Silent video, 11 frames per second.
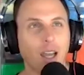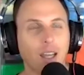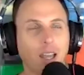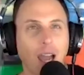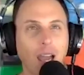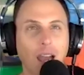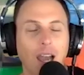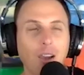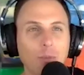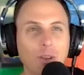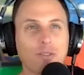uh, I
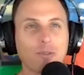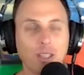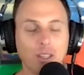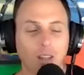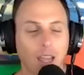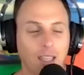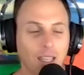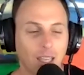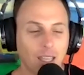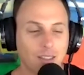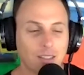I almost feel like
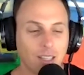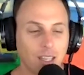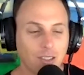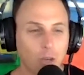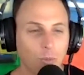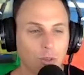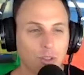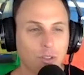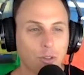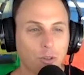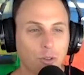it's it's
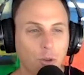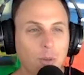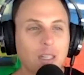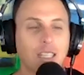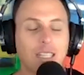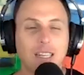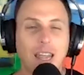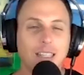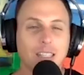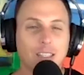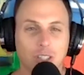almost criminally
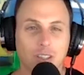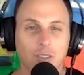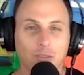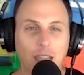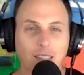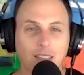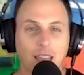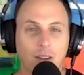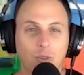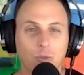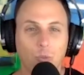negligent the fact
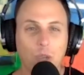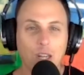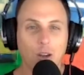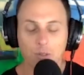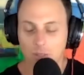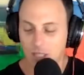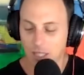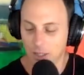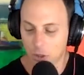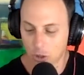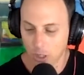that we don't
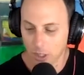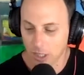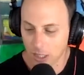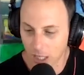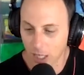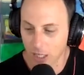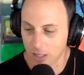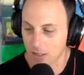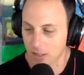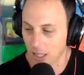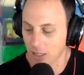teach
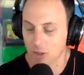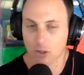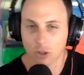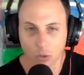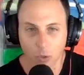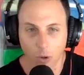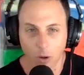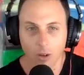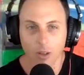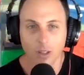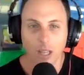kids in
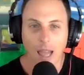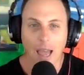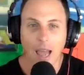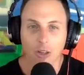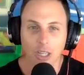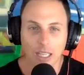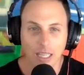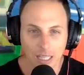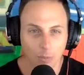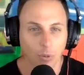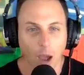school how to
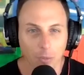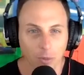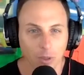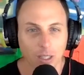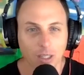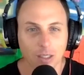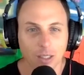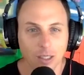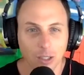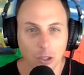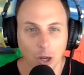eat properly.
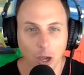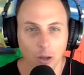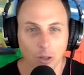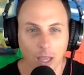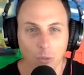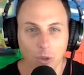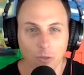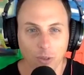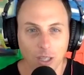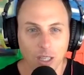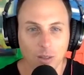You know, like we
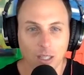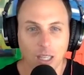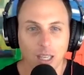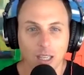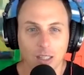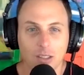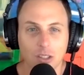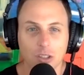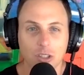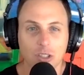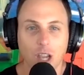feed kids
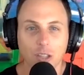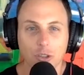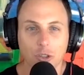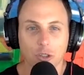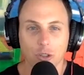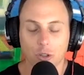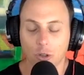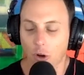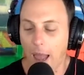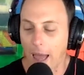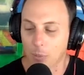such
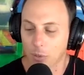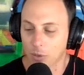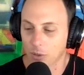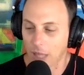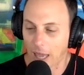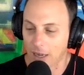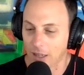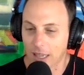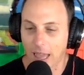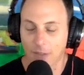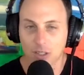crap out of
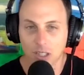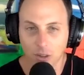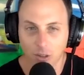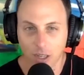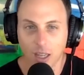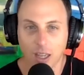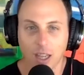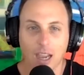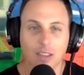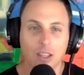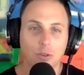the cafeteria
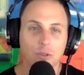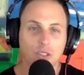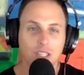and then you